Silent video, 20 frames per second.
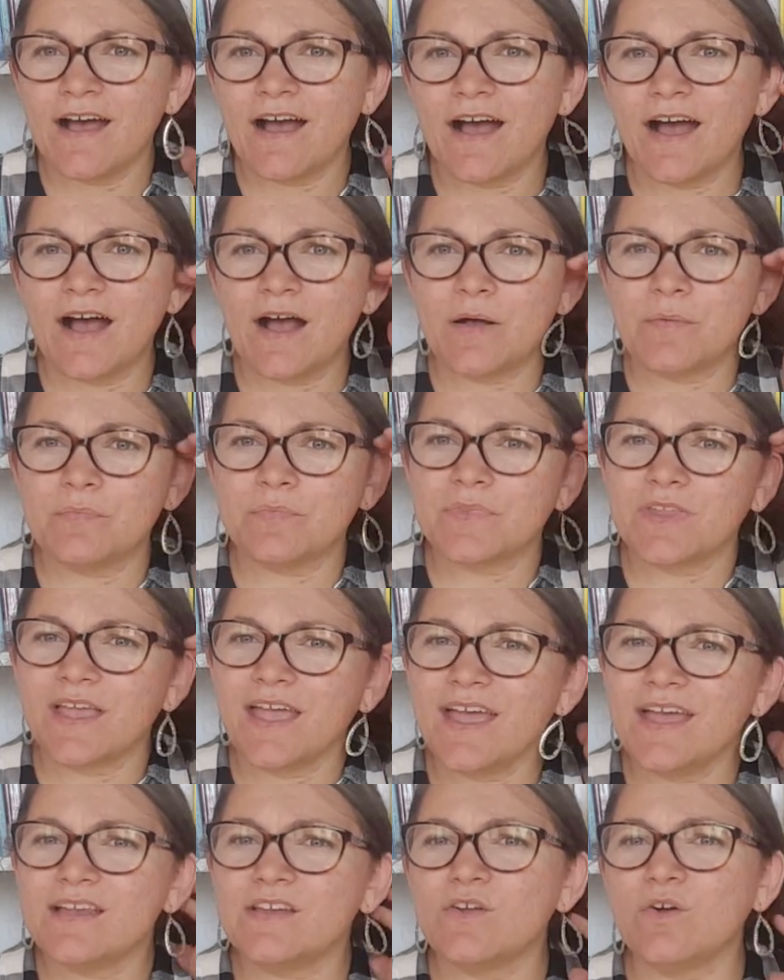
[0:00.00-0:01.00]
Um,
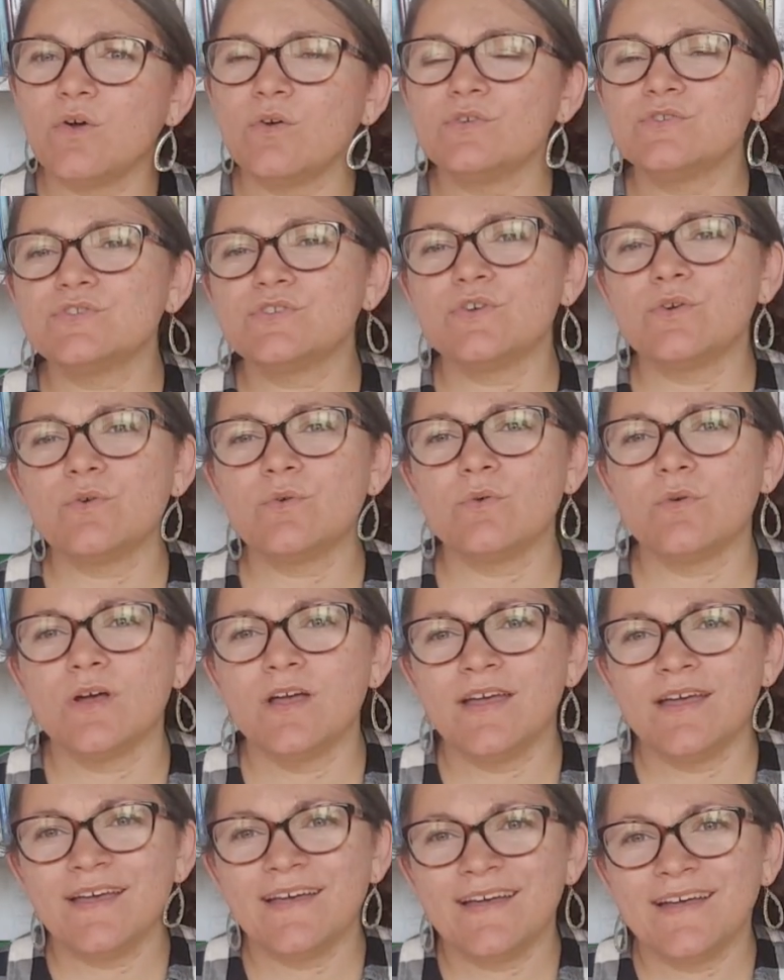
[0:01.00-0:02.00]
and also,
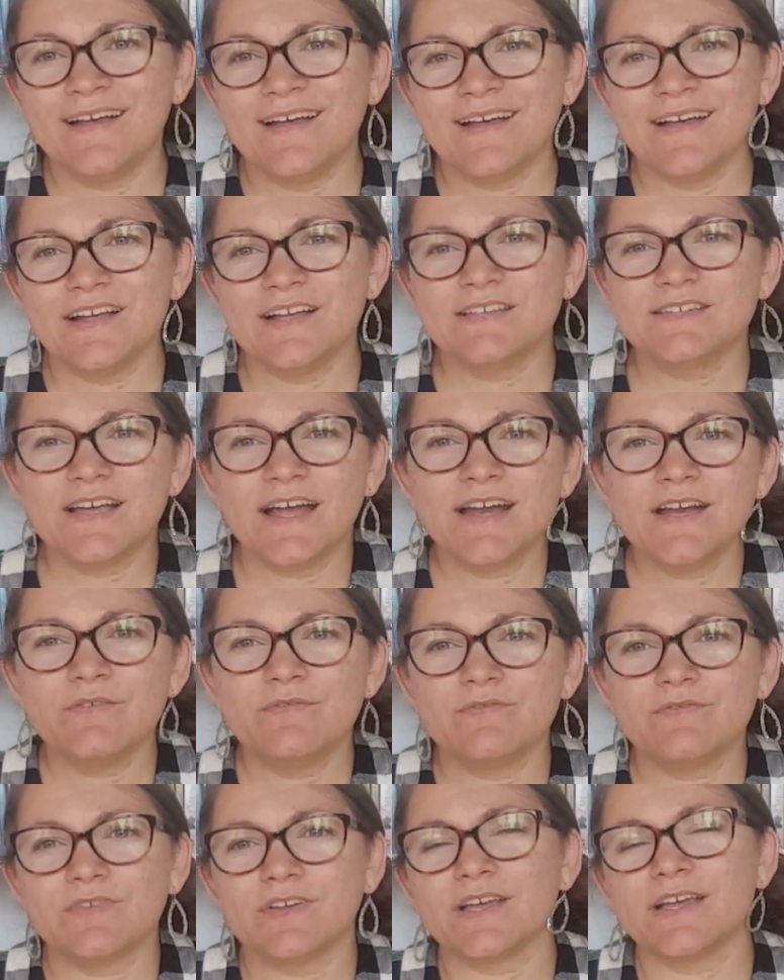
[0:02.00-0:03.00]
he's kind
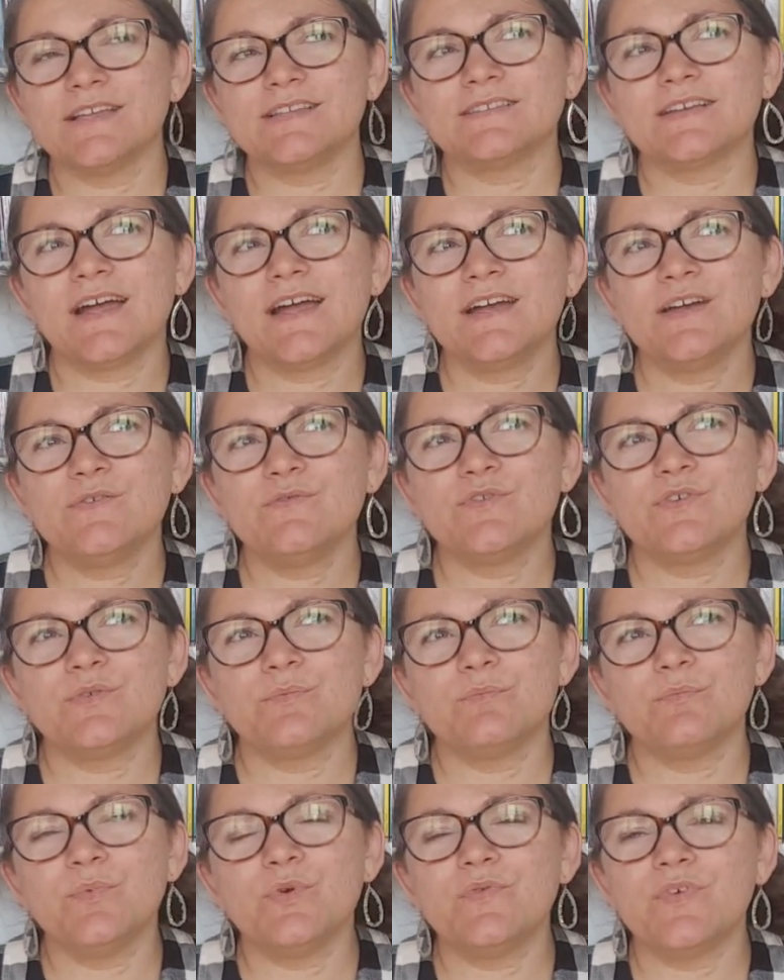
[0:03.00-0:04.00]
of, it's kind of
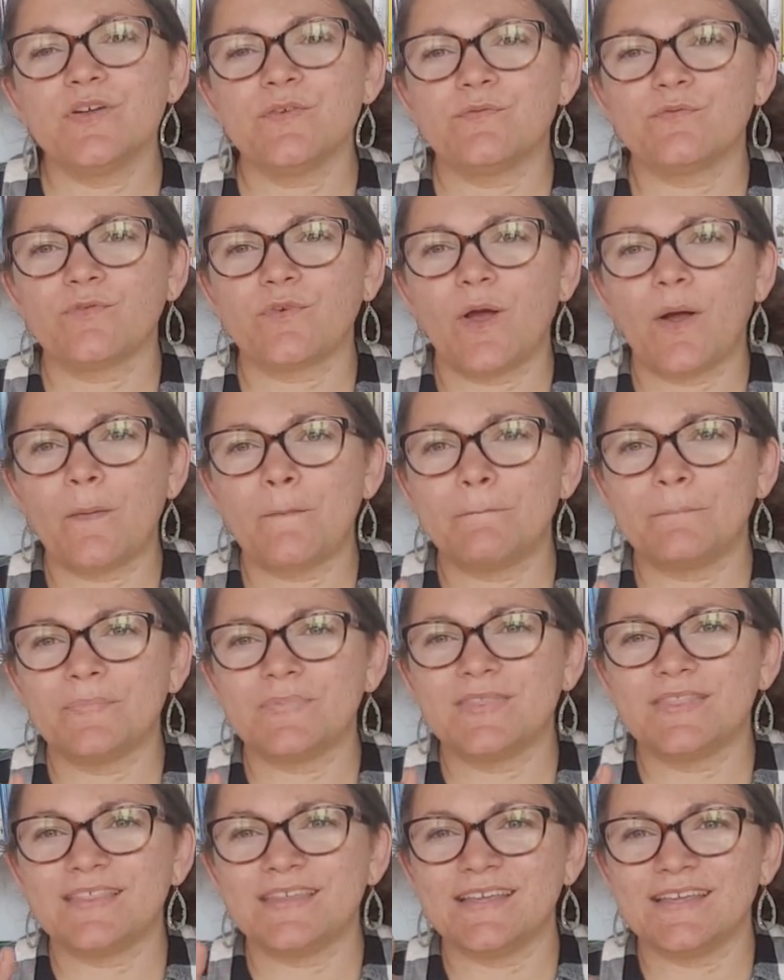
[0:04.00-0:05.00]
moving
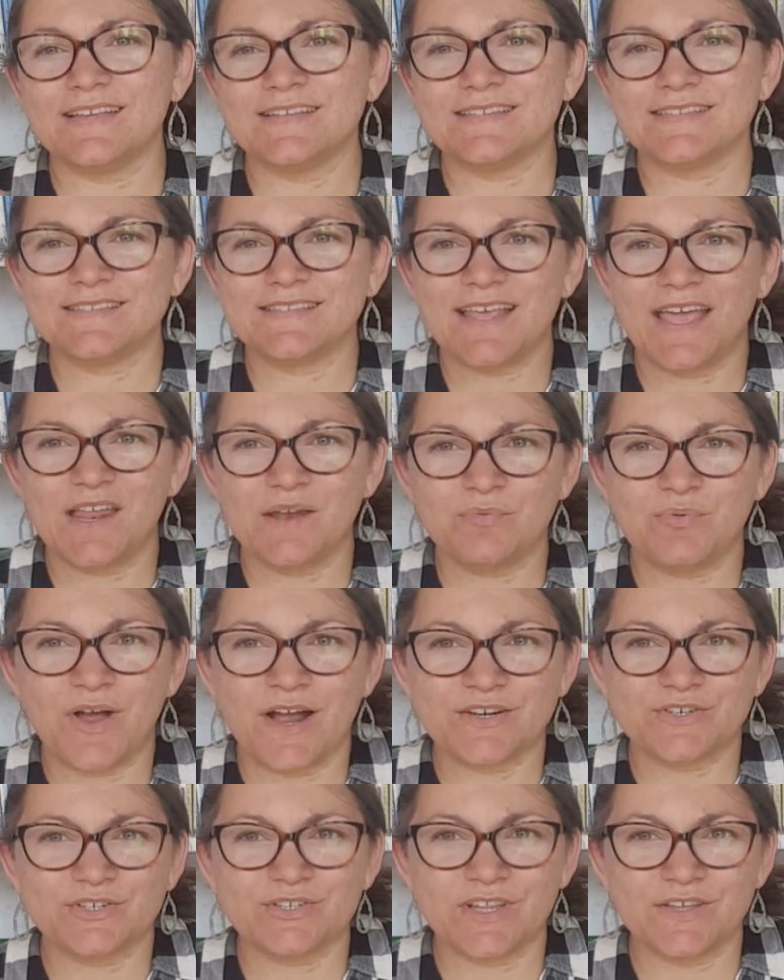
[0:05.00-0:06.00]
from the set
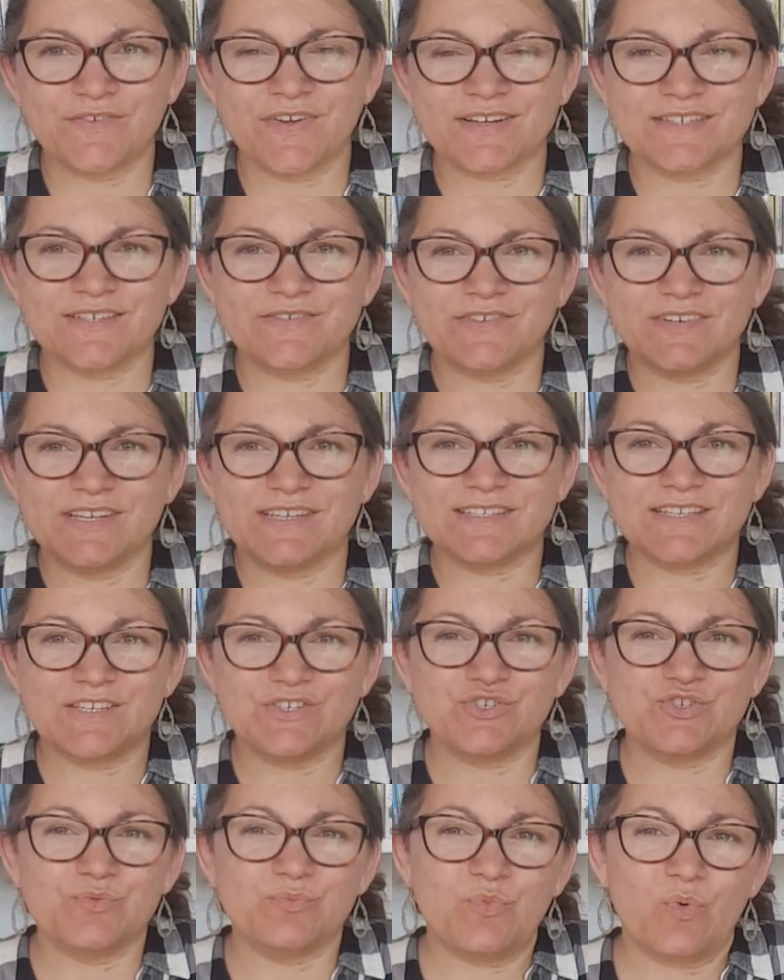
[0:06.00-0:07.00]
practical life activities
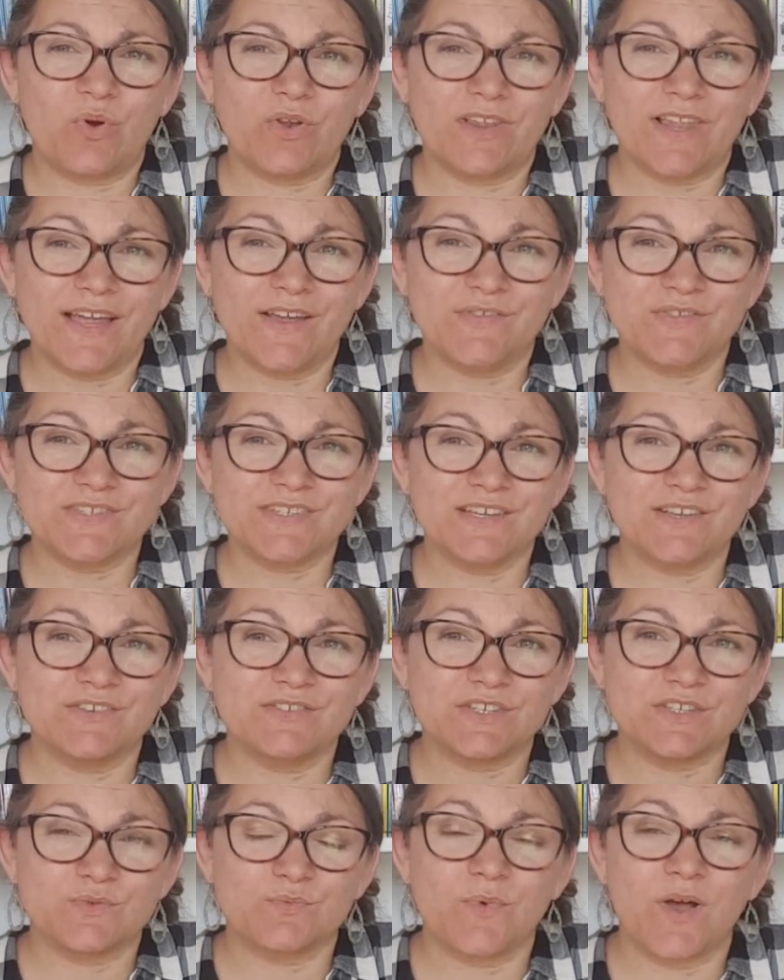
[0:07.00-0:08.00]
into more life
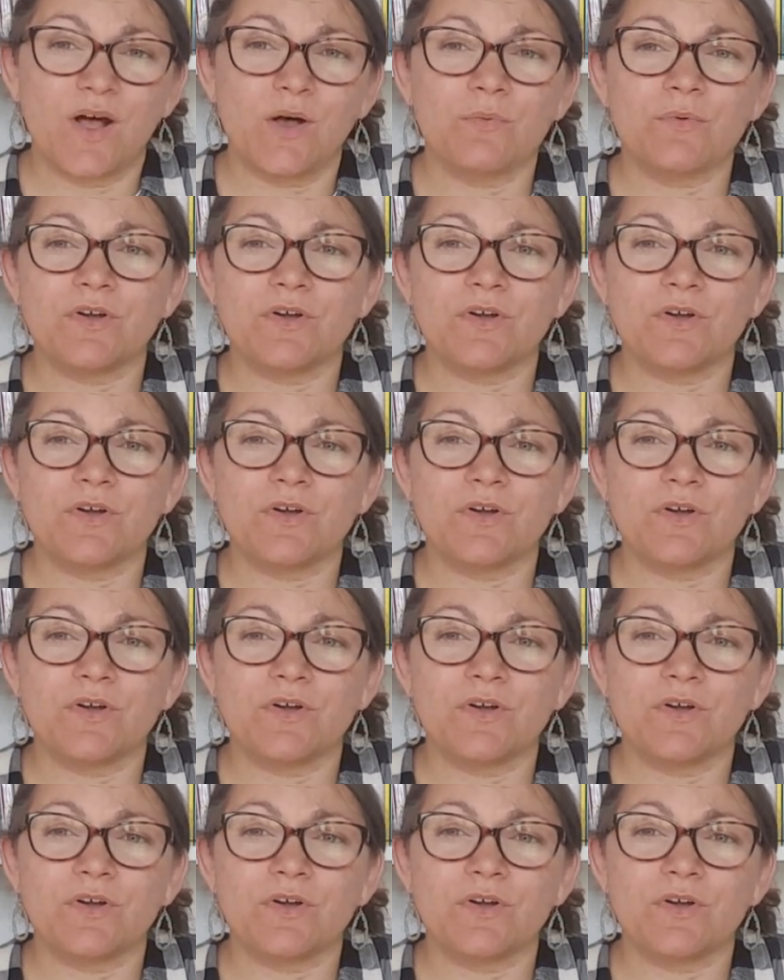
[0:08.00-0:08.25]
skills as well.